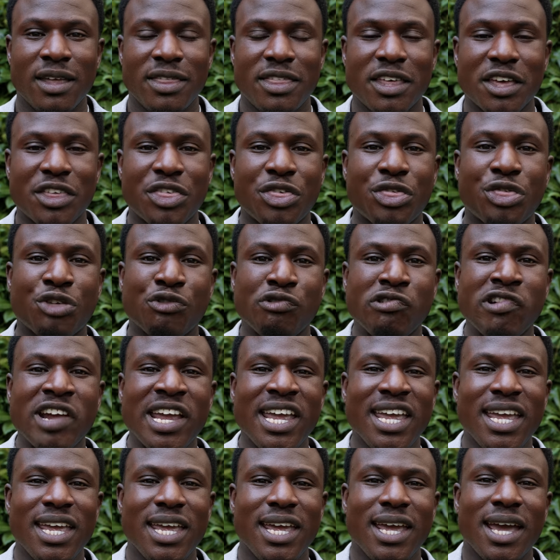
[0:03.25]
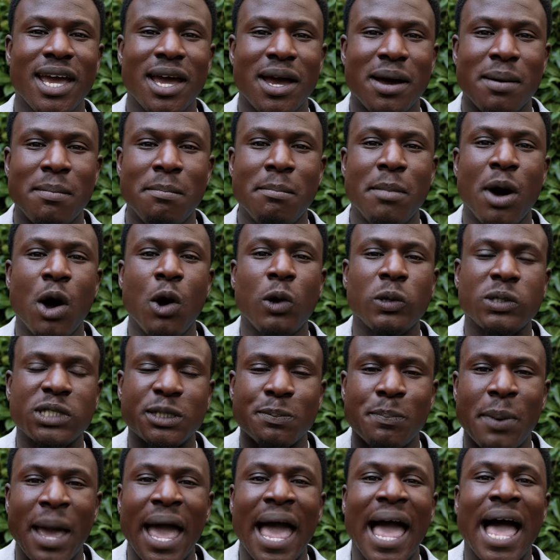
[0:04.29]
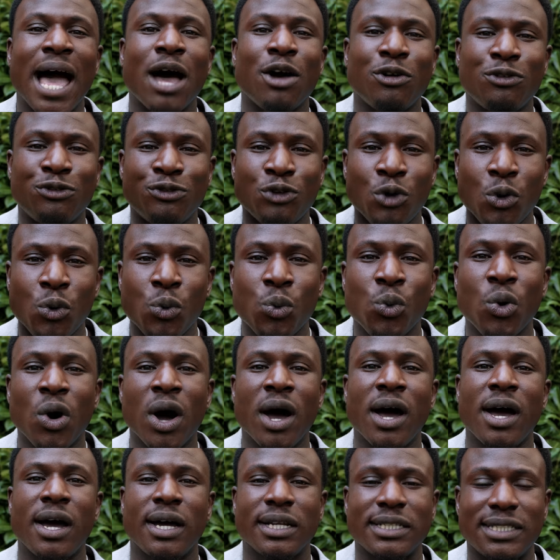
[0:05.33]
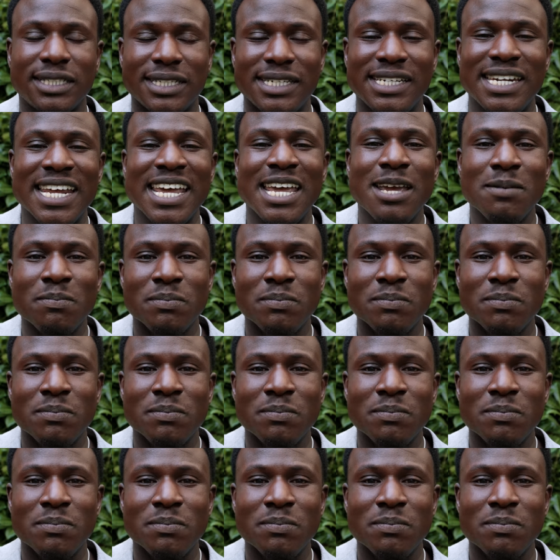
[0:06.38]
the three most powerful words, deep